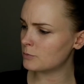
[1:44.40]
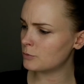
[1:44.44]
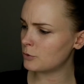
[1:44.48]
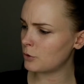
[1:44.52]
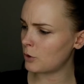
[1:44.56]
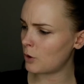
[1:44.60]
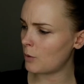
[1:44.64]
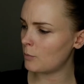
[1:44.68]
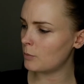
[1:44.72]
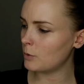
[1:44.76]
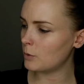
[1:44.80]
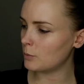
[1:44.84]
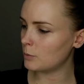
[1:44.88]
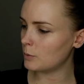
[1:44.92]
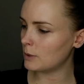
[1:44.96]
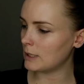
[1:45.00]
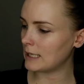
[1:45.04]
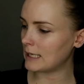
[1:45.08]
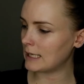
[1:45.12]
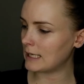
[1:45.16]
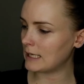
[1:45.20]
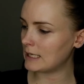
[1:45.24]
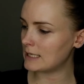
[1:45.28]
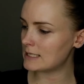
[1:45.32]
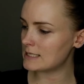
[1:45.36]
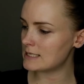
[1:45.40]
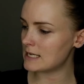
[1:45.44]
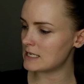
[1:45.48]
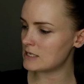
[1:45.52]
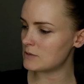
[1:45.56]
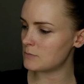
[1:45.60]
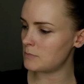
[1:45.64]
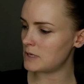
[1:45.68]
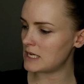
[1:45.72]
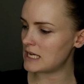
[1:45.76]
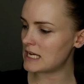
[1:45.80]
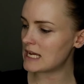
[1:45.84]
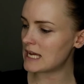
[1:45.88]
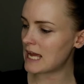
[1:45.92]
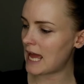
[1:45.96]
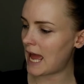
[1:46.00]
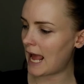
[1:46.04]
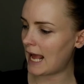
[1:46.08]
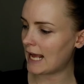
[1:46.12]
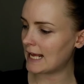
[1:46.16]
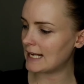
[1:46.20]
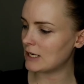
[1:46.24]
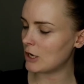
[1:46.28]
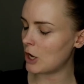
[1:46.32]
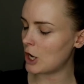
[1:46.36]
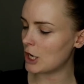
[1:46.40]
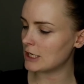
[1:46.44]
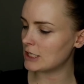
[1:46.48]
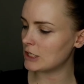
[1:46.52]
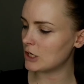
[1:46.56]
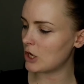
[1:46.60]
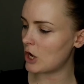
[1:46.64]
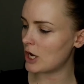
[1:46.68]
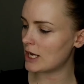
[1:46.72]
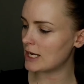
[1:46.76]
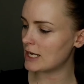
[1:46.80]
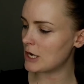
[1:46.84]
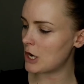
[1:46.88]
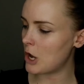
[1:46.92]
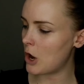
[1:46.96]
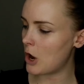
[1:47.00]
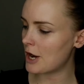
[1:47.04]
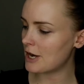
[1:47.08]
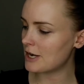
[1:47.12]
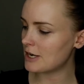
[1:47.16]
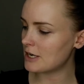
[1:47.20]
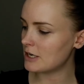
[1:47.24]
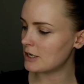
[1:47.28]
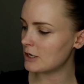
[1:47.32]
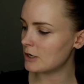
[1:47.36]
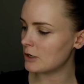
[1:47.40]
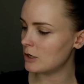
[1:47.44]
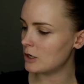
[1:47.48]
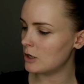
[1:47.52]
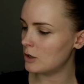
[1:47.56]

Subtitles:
Probably, it says BK999,